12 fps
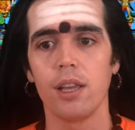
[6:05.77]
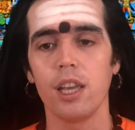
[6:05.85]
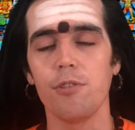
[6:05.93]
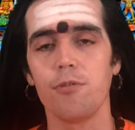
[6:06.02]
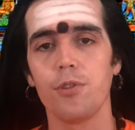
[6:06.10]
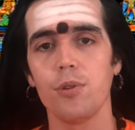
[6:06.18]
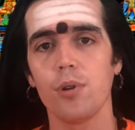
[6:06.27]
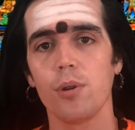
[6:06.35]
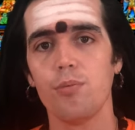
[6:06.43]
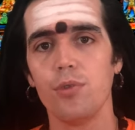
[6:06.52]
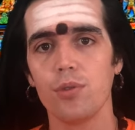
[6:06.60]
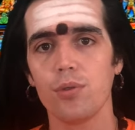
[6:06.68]
If you
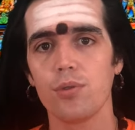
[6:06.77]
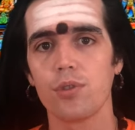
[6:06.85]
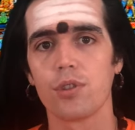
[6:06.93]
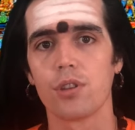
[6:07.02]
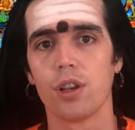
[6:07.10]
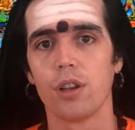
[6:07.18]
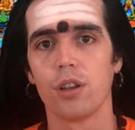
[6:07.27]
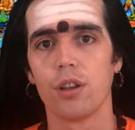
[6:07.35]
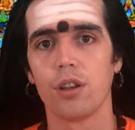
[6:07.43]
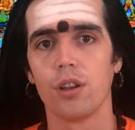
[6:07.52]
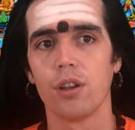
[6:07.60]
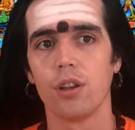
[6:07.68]
abuse
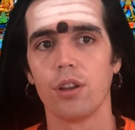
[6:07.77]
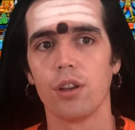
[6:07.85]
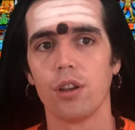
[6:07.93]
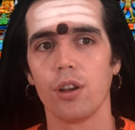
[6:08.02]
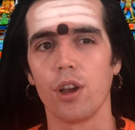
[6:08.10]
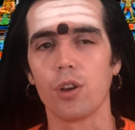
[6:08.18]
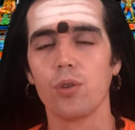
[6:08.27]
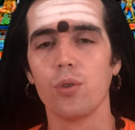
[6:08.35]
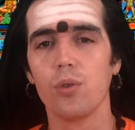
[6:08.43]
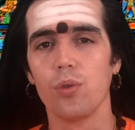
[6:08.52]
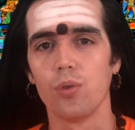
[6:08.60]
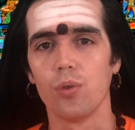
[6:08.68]
a
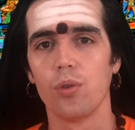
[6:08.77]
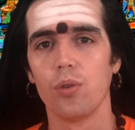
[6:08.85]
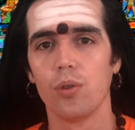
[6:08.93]
guru,